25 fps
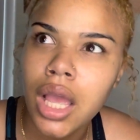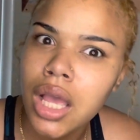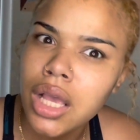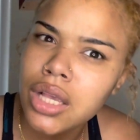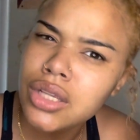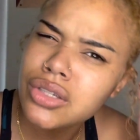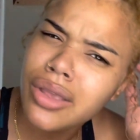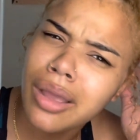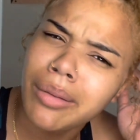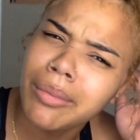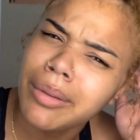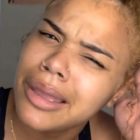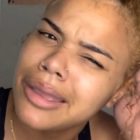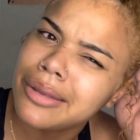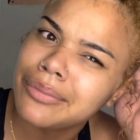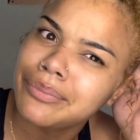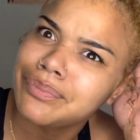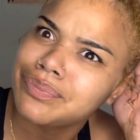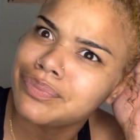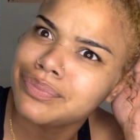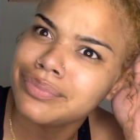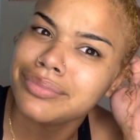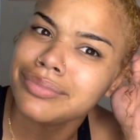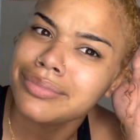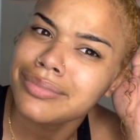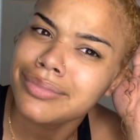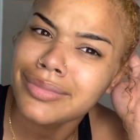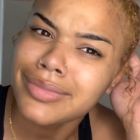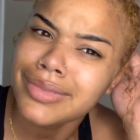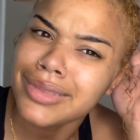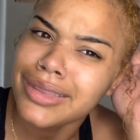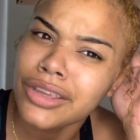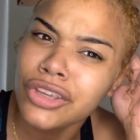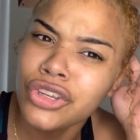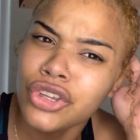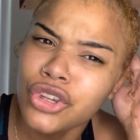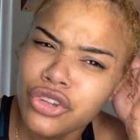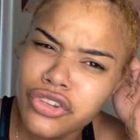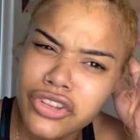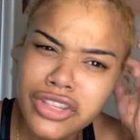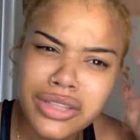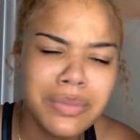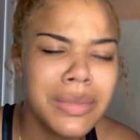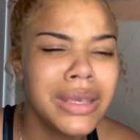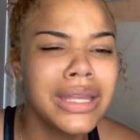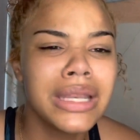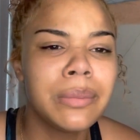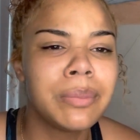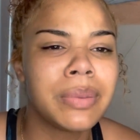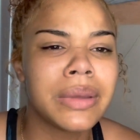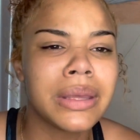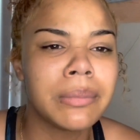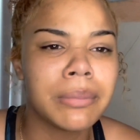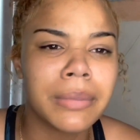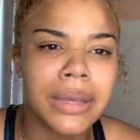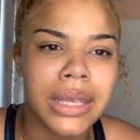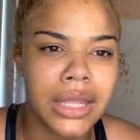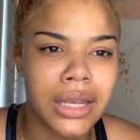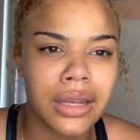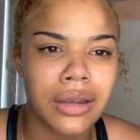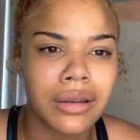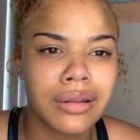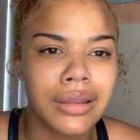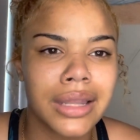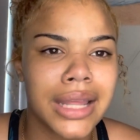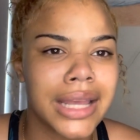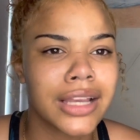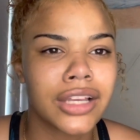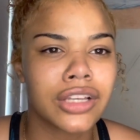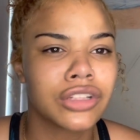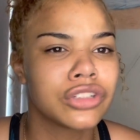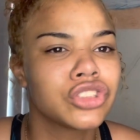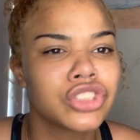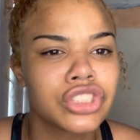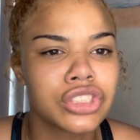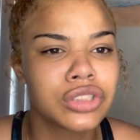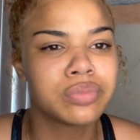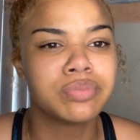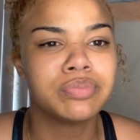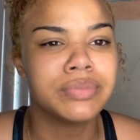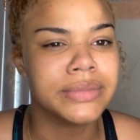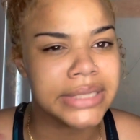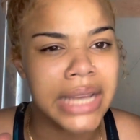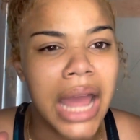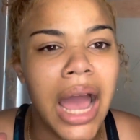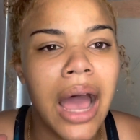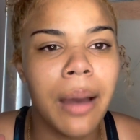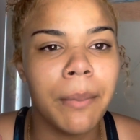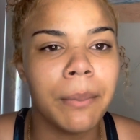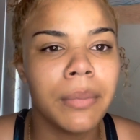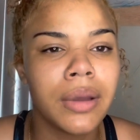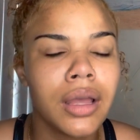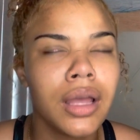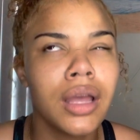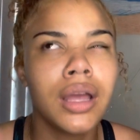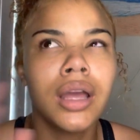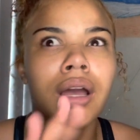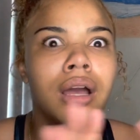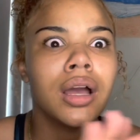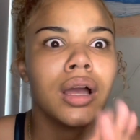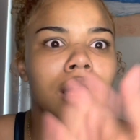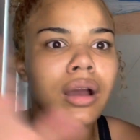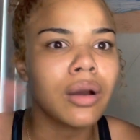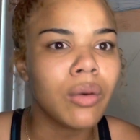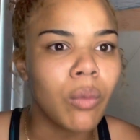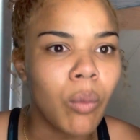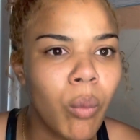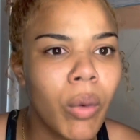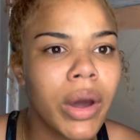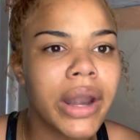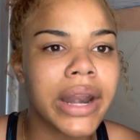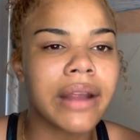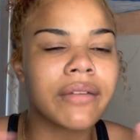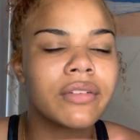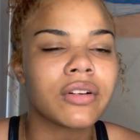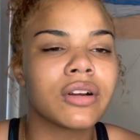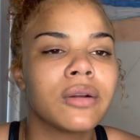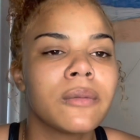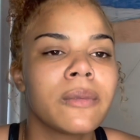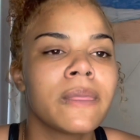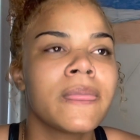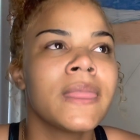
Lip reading: So I'm like, you're just mean to be mean. Like, you're just dumb. Whatever.